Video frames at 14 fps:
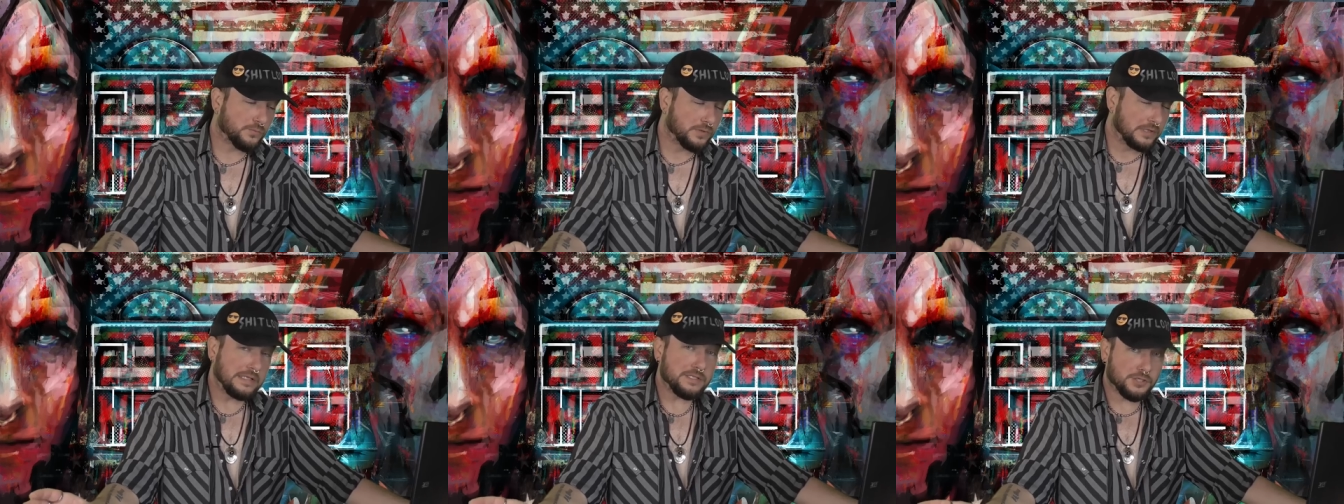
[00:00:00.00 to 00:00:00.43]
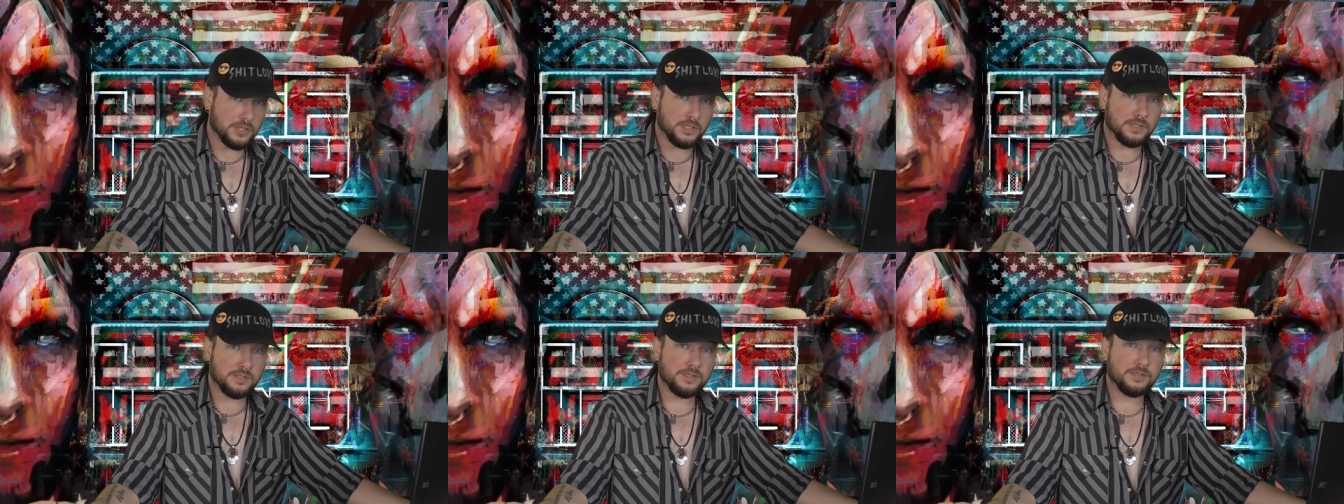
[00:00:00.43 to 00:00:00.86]

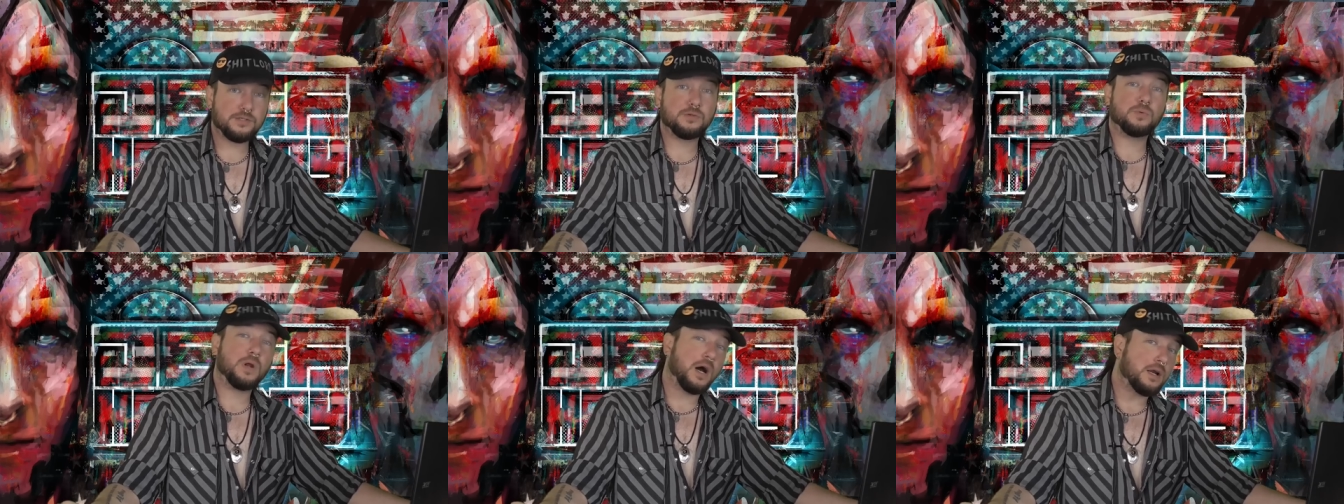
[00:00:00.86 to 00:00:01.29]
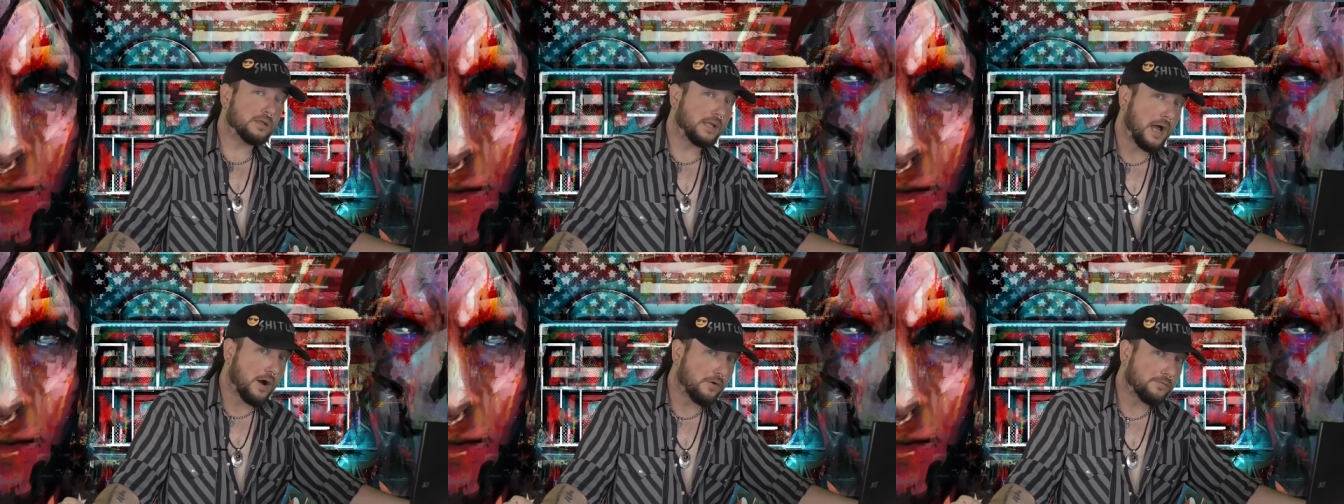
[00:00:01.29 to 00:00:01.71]
religions do not
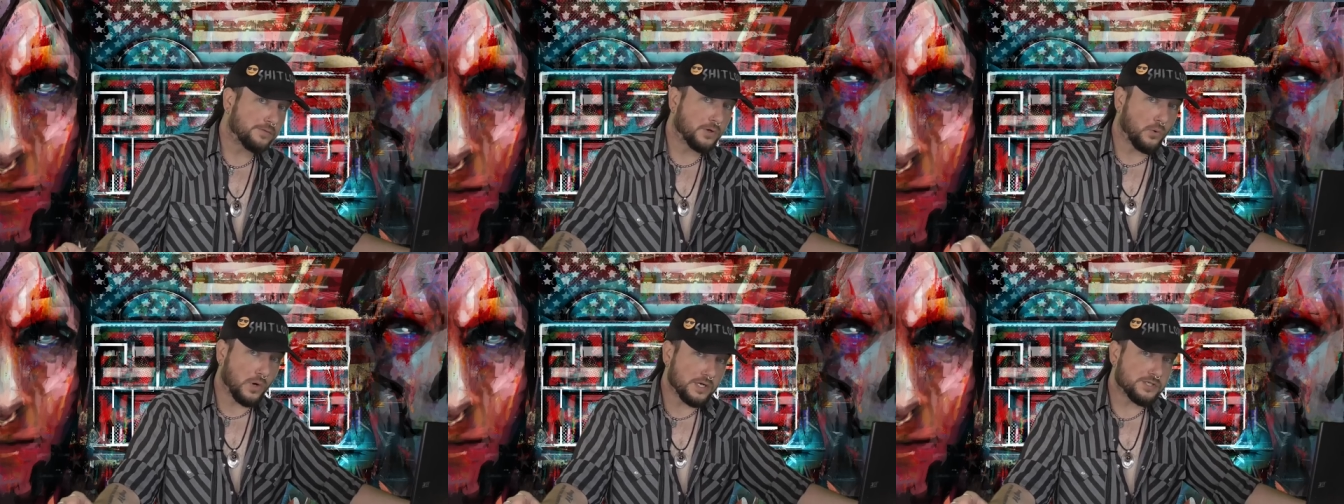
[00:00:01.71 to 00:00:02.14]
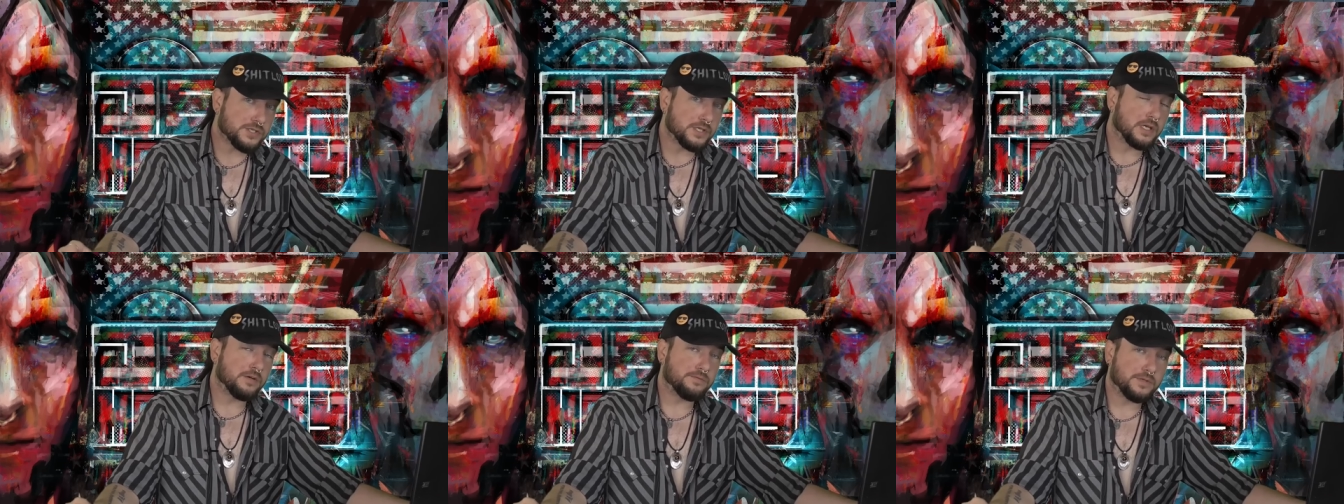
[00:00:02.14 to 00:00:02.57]
allow for the
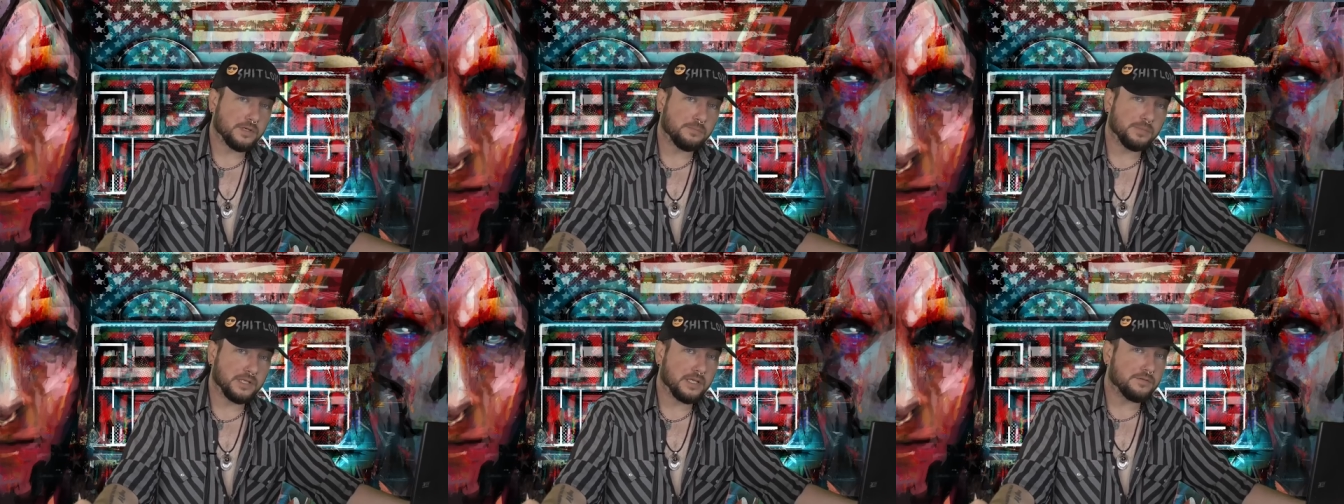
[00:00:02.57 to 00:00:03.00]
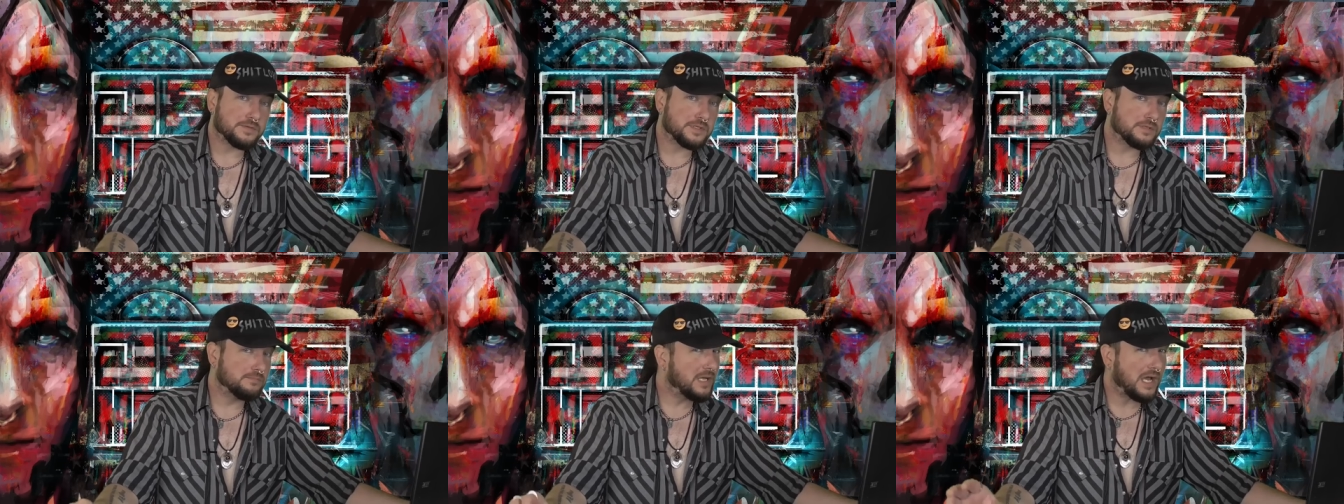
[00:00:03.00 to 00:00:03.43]
questioning of their
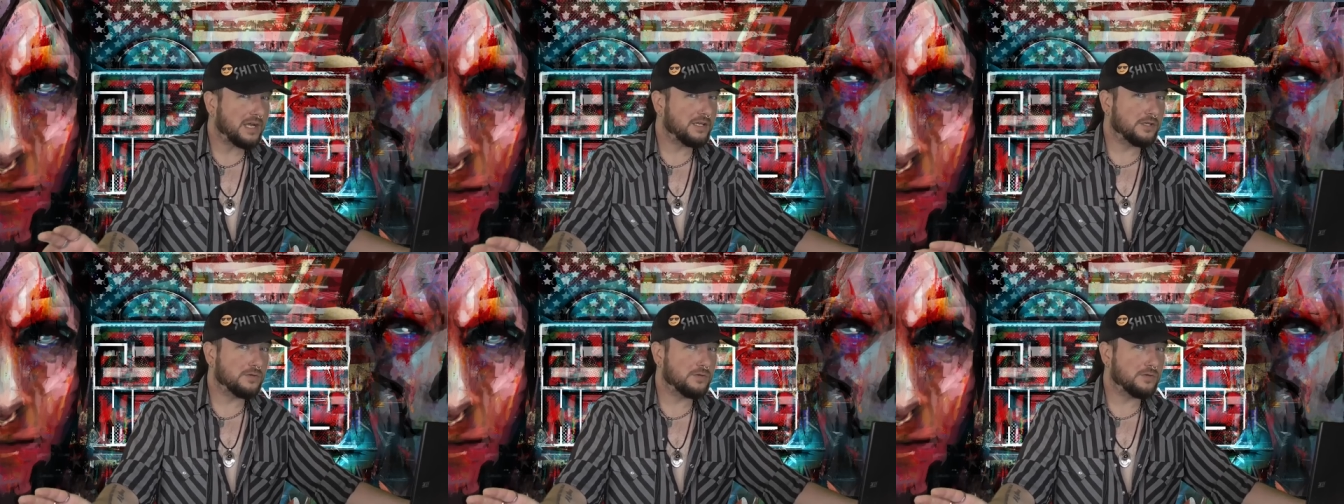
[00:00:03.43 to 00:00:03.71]
beliefs. Not